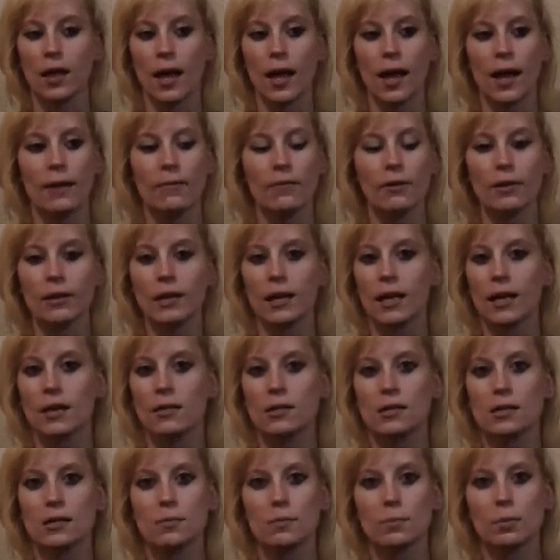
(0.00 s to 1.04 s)
Everything
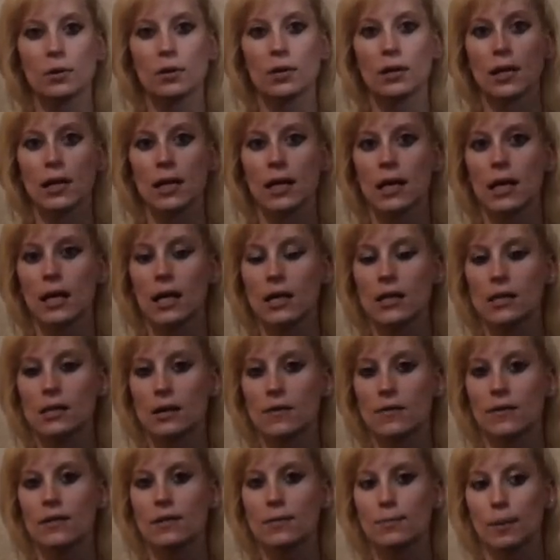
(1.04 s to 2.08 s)
else is pretty
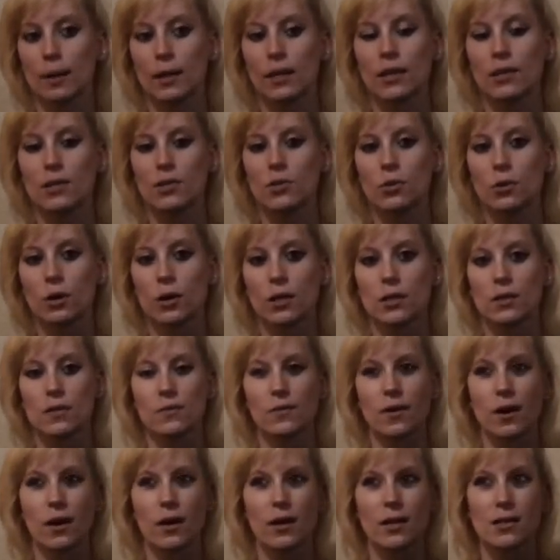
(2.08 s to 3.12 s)
self-explanatory as
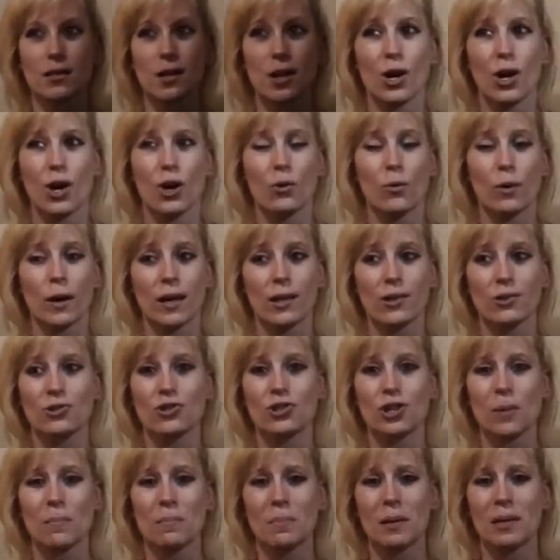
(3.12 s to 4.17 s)
far as regular
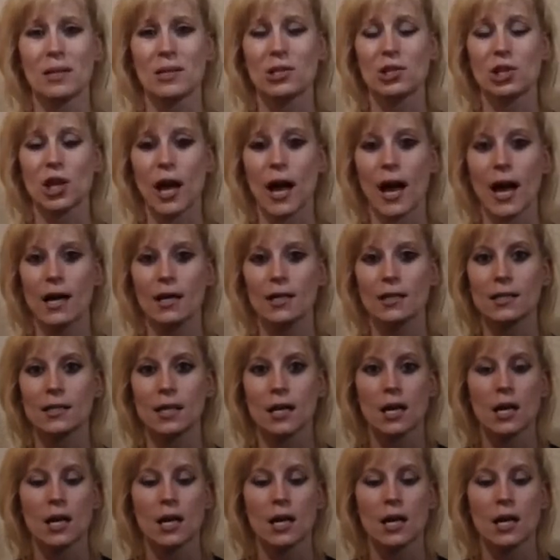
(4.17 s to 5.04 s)
jumping jacks,